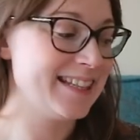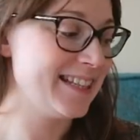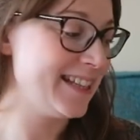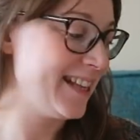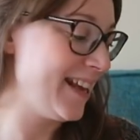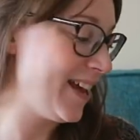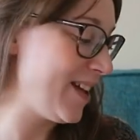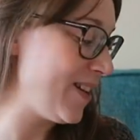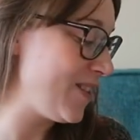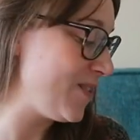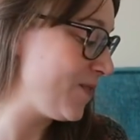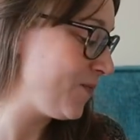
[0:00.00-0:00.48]

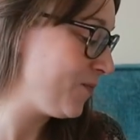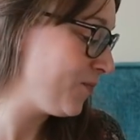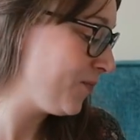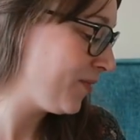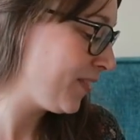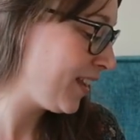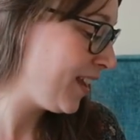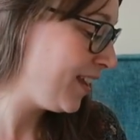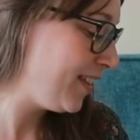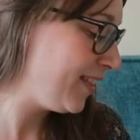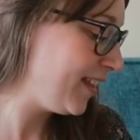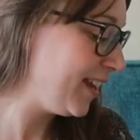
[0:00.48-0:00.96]
So
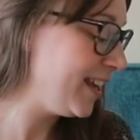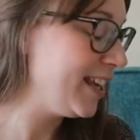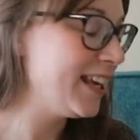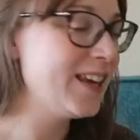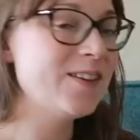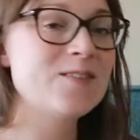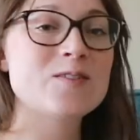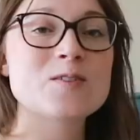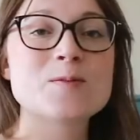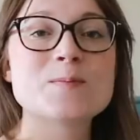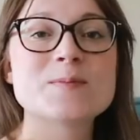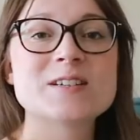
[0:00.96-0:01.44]

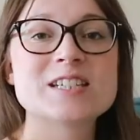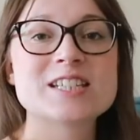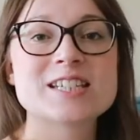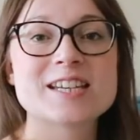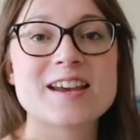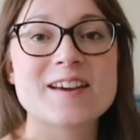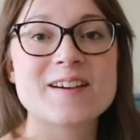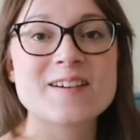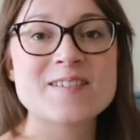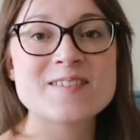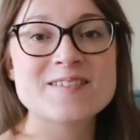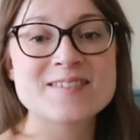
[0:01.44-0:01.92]
thank you for
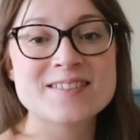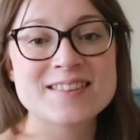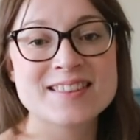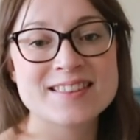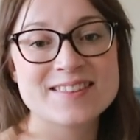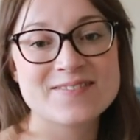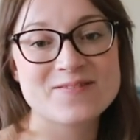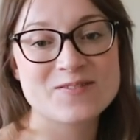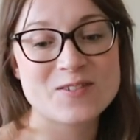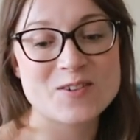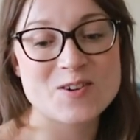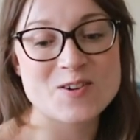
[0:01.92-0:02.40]
Michelle
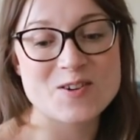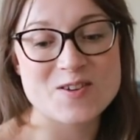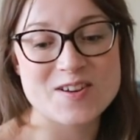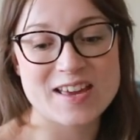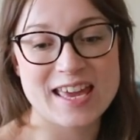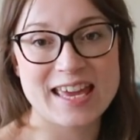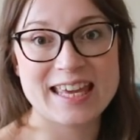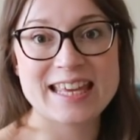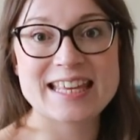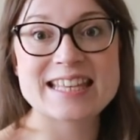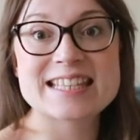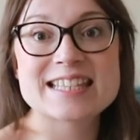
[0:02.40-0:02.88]
for
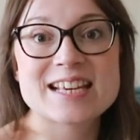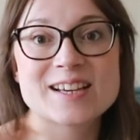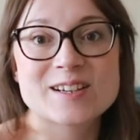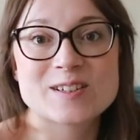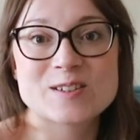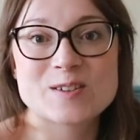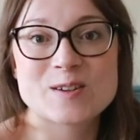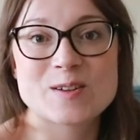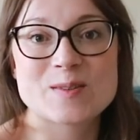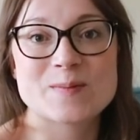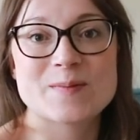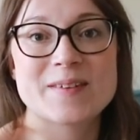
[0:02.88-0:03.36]
getting in
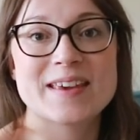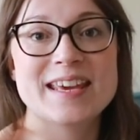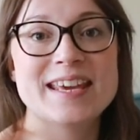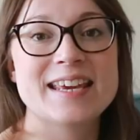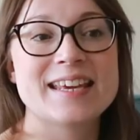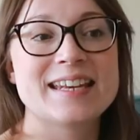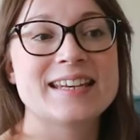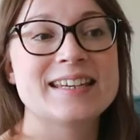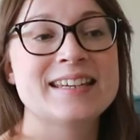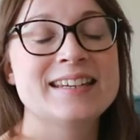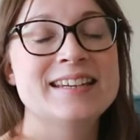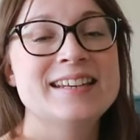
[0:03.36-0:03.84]
touch with
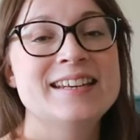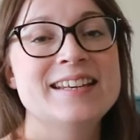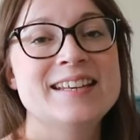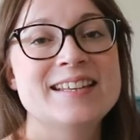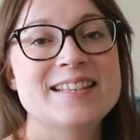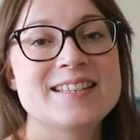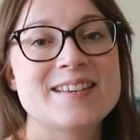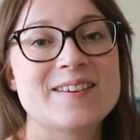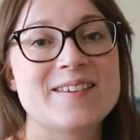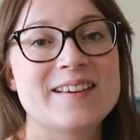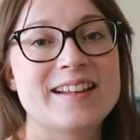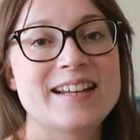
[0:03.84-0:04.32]
me and
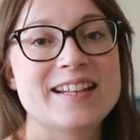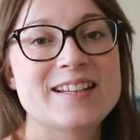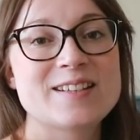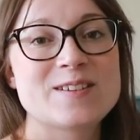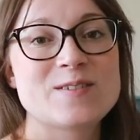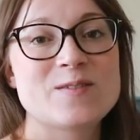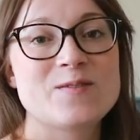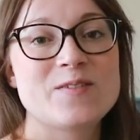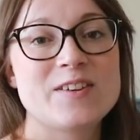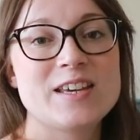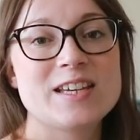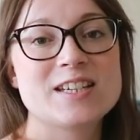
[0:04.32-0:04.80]
doing a
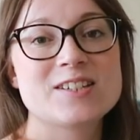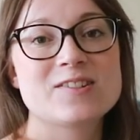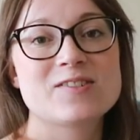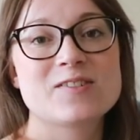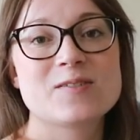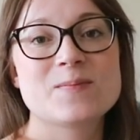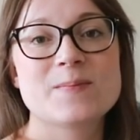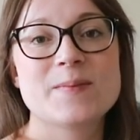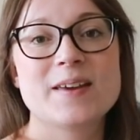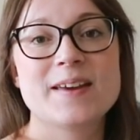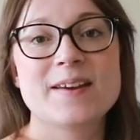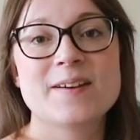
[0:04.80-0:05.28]
little
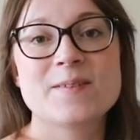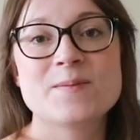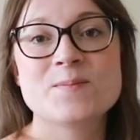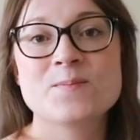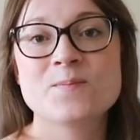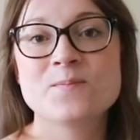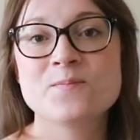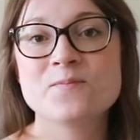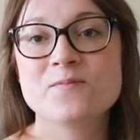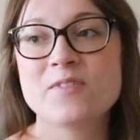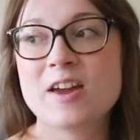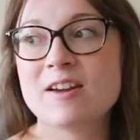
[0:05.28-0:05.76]
feature on me.
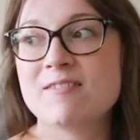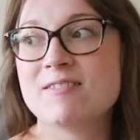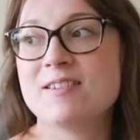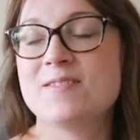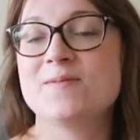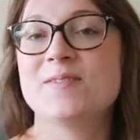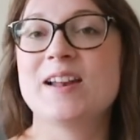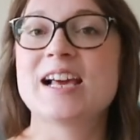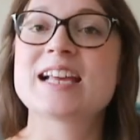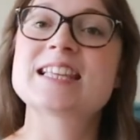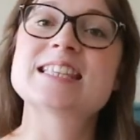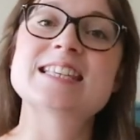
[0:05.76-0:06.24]
I'm very
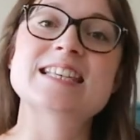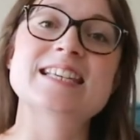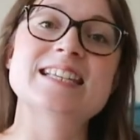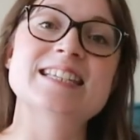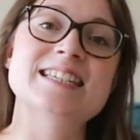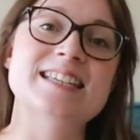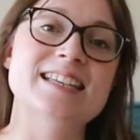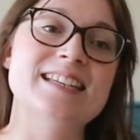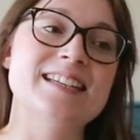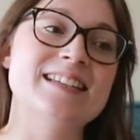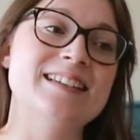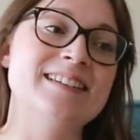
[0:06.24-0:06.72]

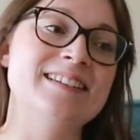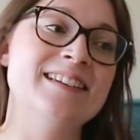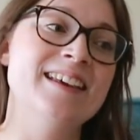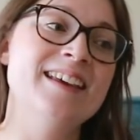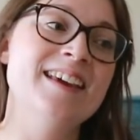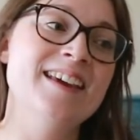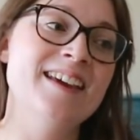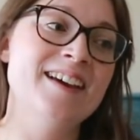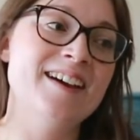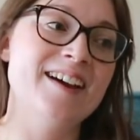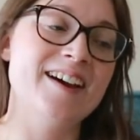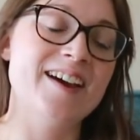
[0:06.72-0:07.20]
flattered, and
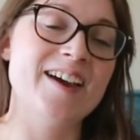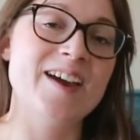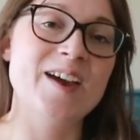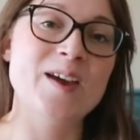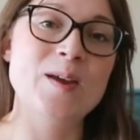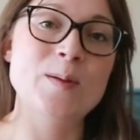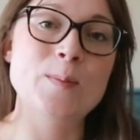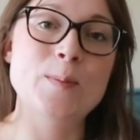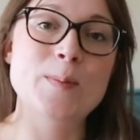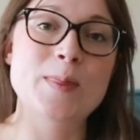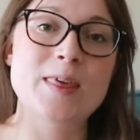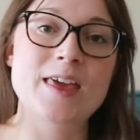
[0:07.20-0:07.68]
I
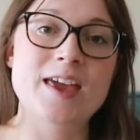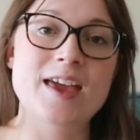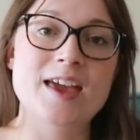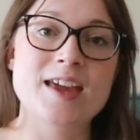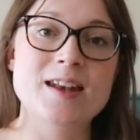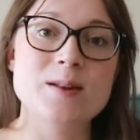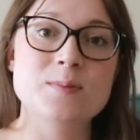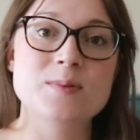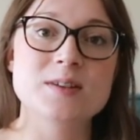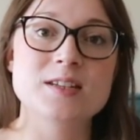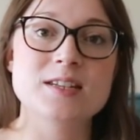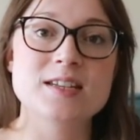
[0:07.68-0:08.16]
hope that
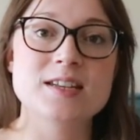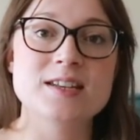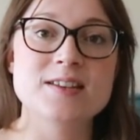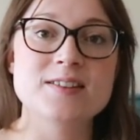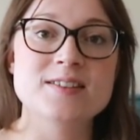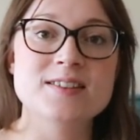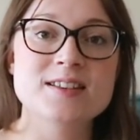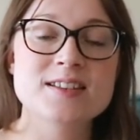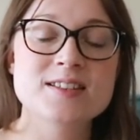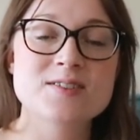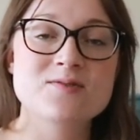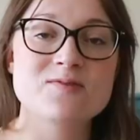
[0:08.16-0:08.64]
anybody
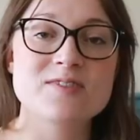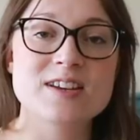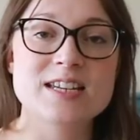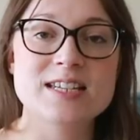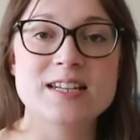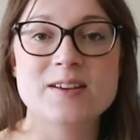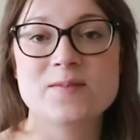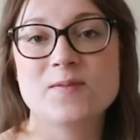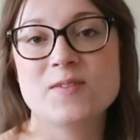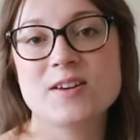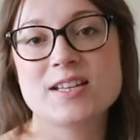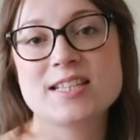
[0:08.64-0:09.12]
who does
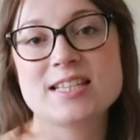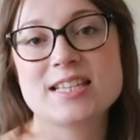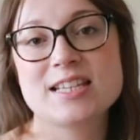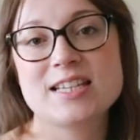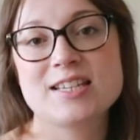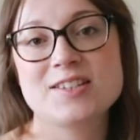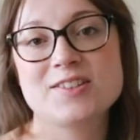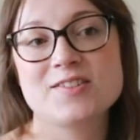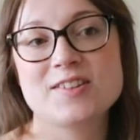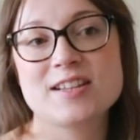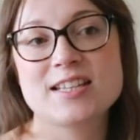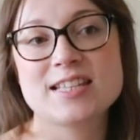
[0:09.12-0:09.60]
read it finds it
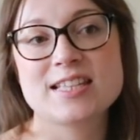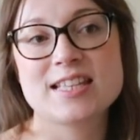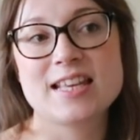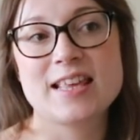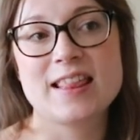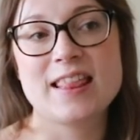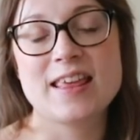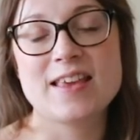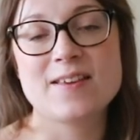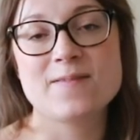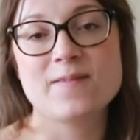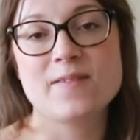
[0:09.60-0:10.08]

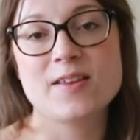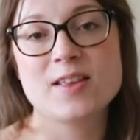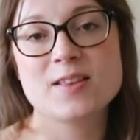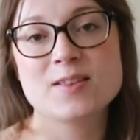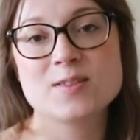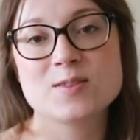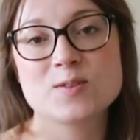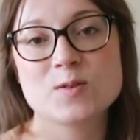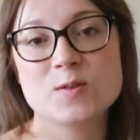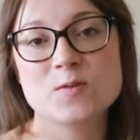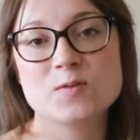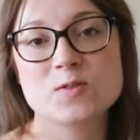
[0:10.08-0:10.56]
interesting. They've
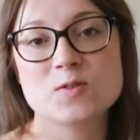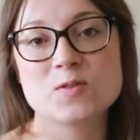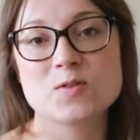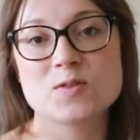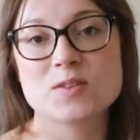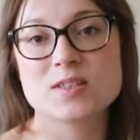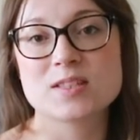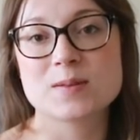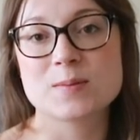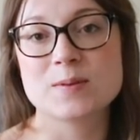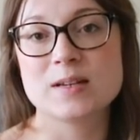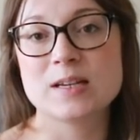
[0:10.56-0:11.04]
sort of
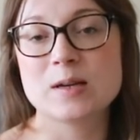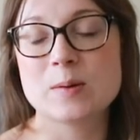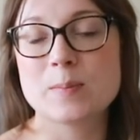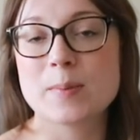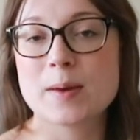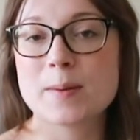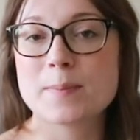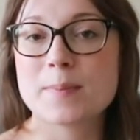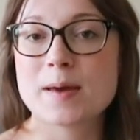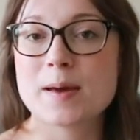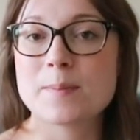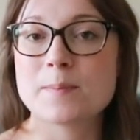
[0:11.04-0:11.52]
talked a little
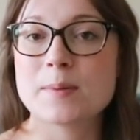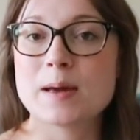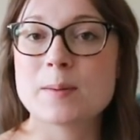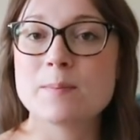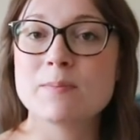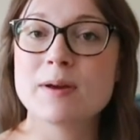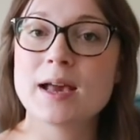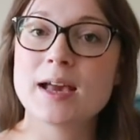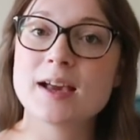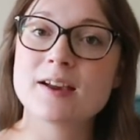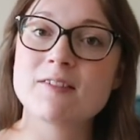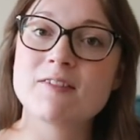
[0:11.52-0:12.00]
bit about my
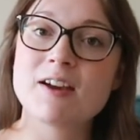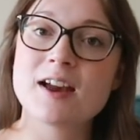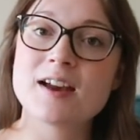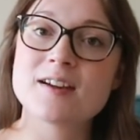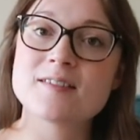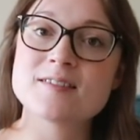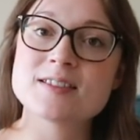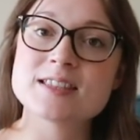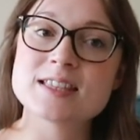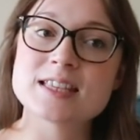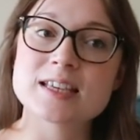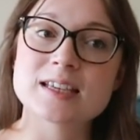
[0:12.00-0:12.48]

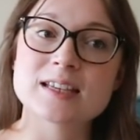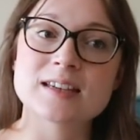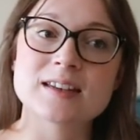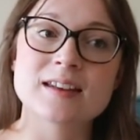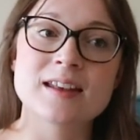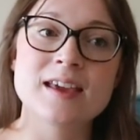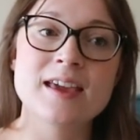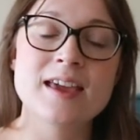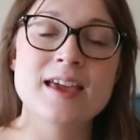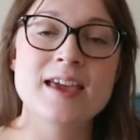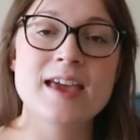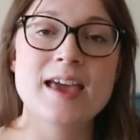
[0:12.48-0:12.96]
background
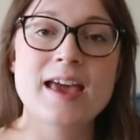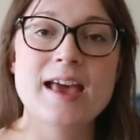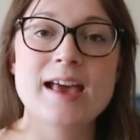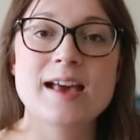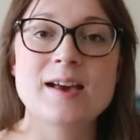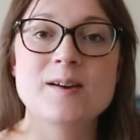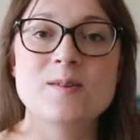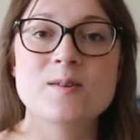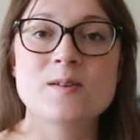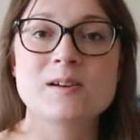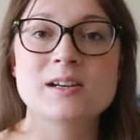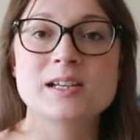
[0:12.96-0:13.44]
and
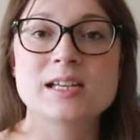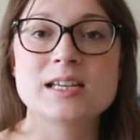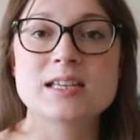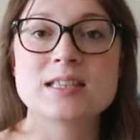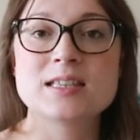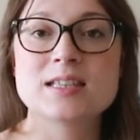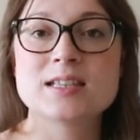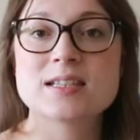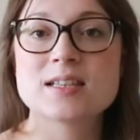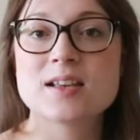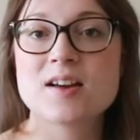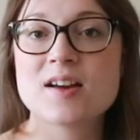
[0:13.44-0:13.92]
how
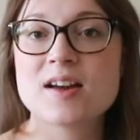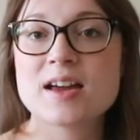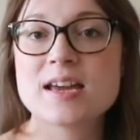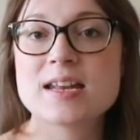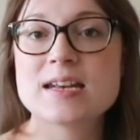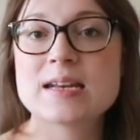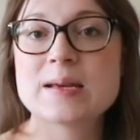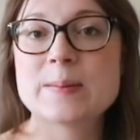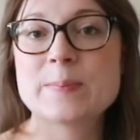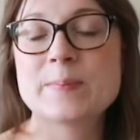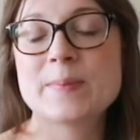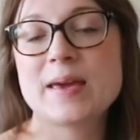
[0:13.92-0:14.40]
I
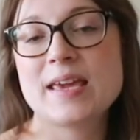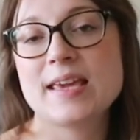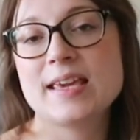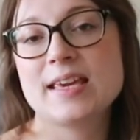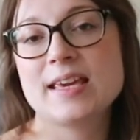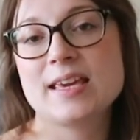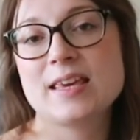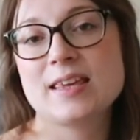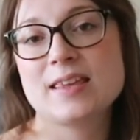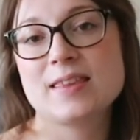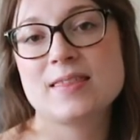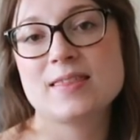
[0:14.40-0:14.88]
design and
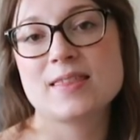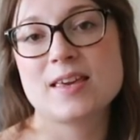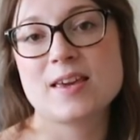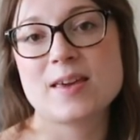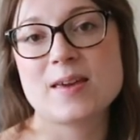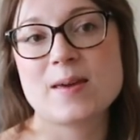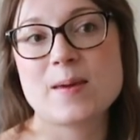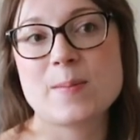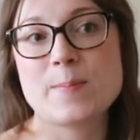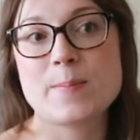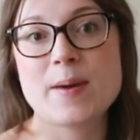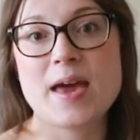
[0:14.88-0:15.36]
make
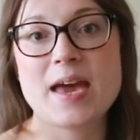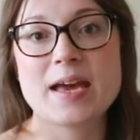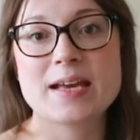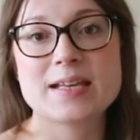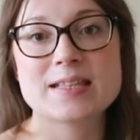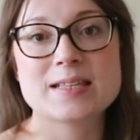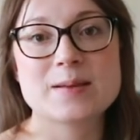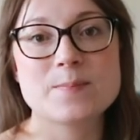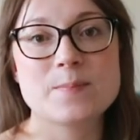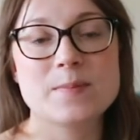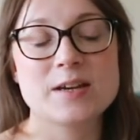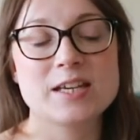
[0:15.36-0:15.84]
the
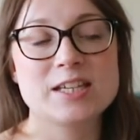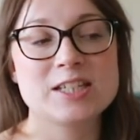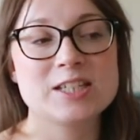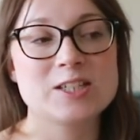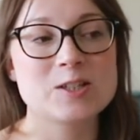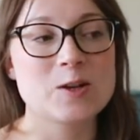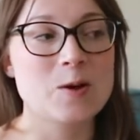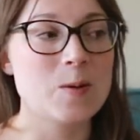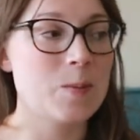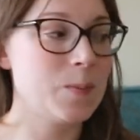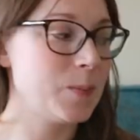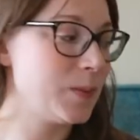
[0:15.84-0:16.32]
bags in my
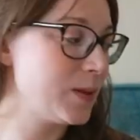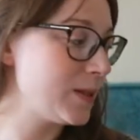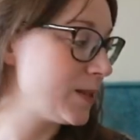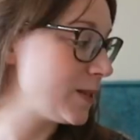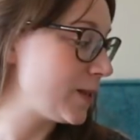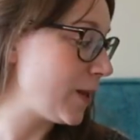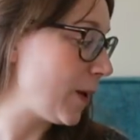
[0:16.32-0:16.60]
shop.